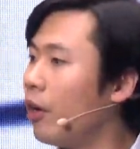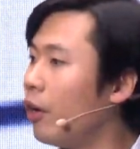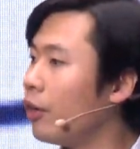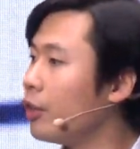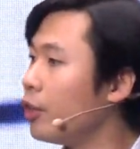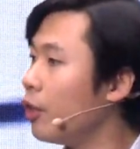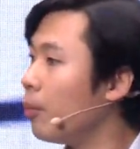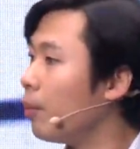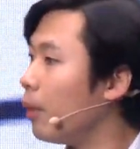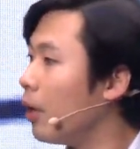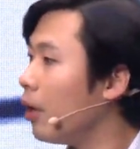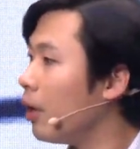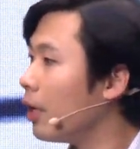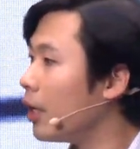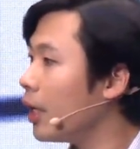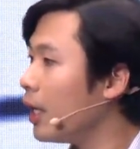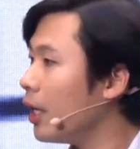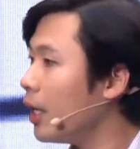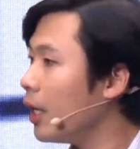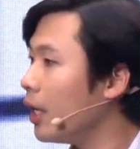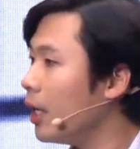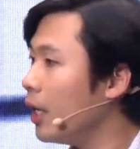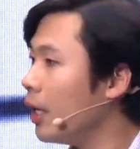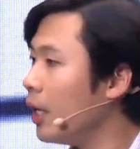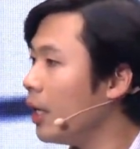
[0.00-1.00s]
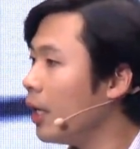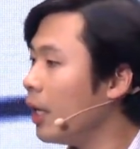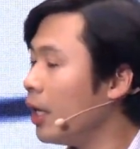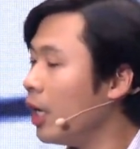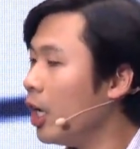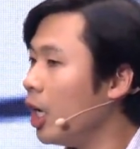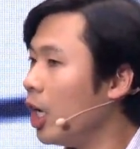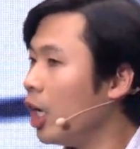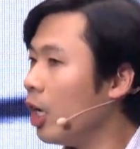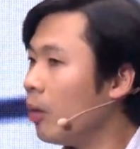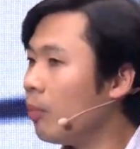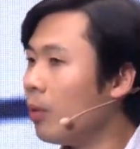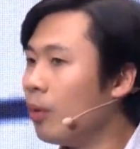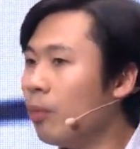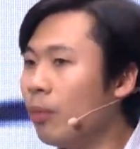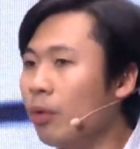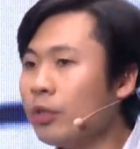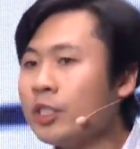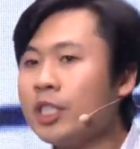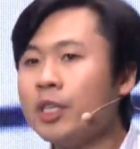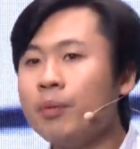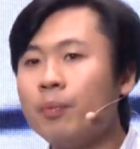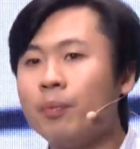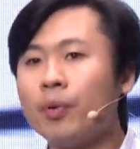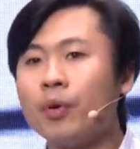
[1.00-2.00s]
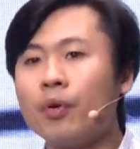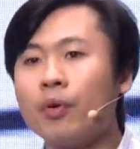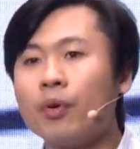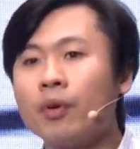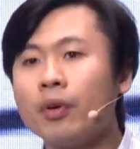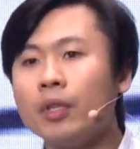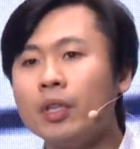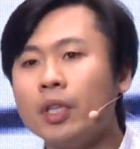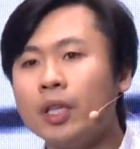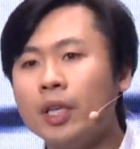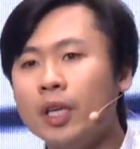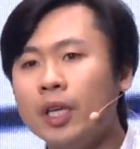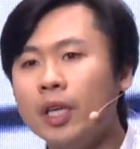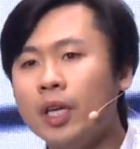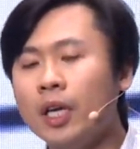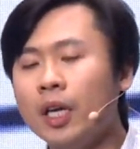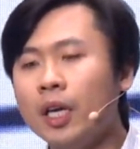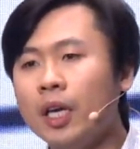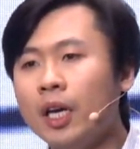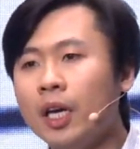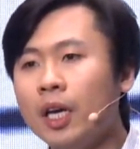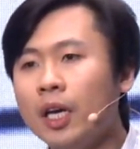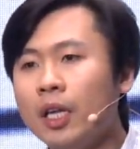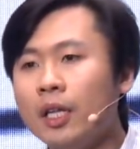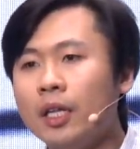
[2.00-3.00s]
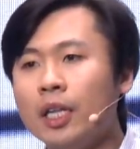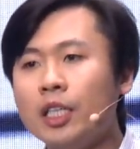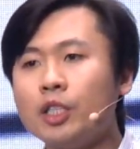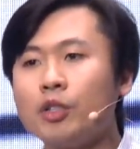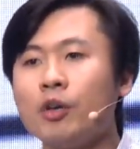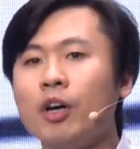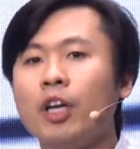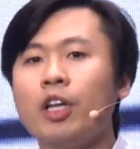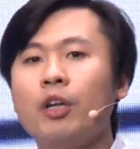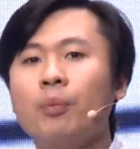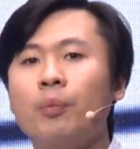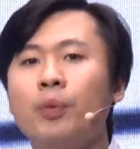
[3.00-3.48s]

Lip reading: on your body? But most importantly, they're trying to